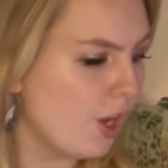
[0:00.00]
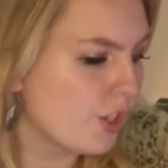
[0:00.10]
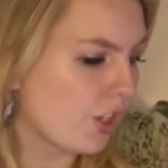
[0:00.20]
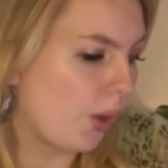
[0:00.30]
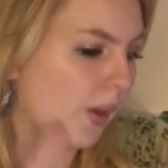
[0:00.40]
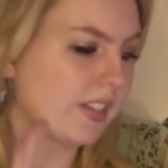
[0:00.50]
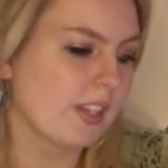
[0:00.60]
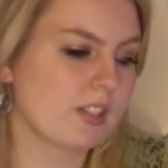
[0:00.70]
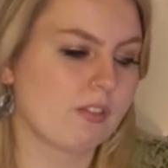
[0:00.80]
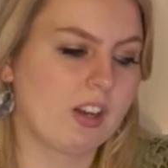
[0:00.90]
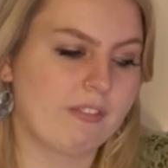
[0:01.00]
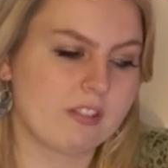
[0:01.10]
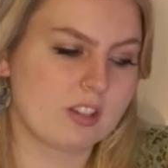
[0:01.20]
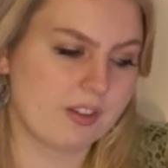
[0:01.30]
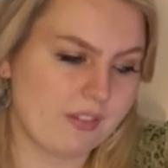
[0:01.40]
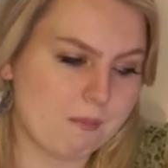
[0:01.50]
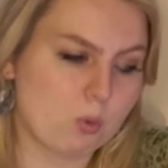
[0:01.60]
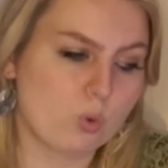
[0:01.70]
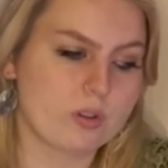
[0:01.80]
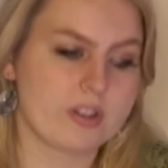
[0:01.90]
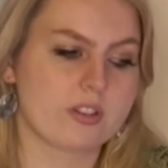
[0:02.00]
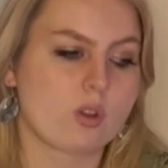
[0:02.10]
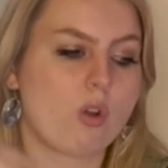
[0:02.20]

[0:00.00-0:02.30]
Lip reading: so assess the relative importance